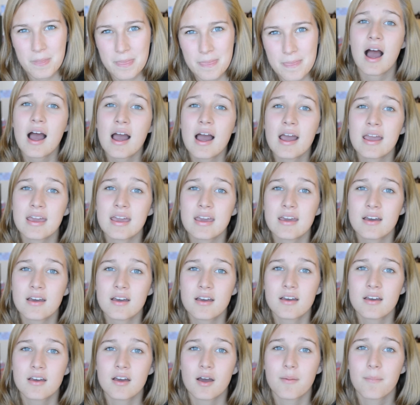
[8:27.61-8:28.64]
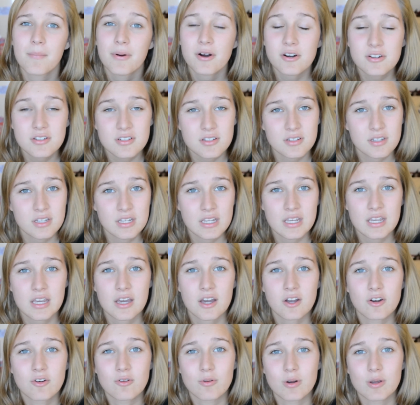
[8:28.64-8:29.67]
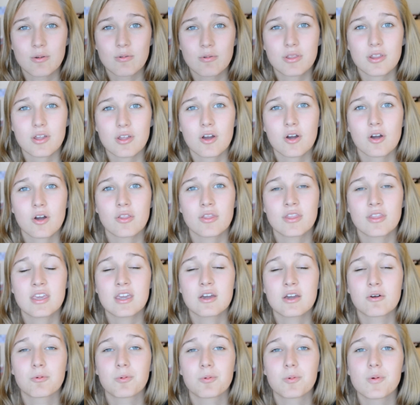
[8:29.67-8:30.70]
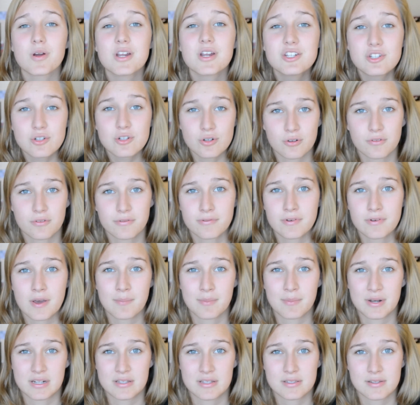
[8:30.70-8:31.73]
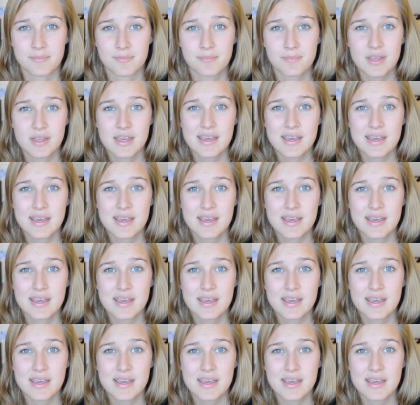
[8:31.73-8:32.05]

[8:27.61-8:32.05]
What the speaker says: I personally agree with the original feminism,